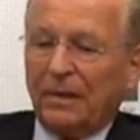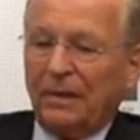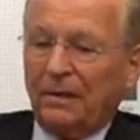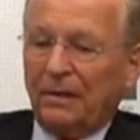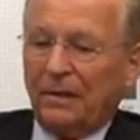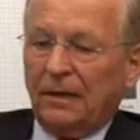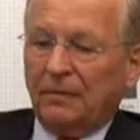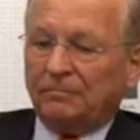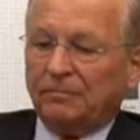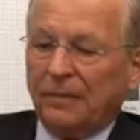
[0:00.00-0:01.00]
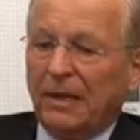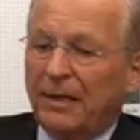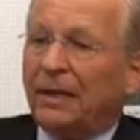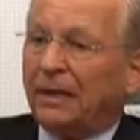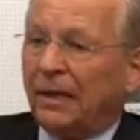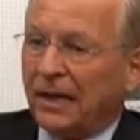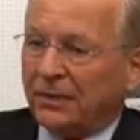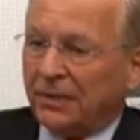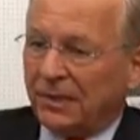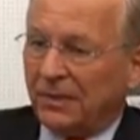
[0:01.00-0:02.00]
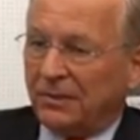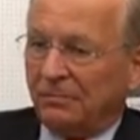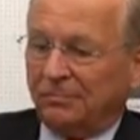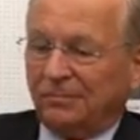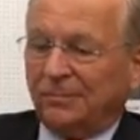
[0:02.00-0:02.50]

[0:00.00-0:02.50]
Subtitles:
in the international system.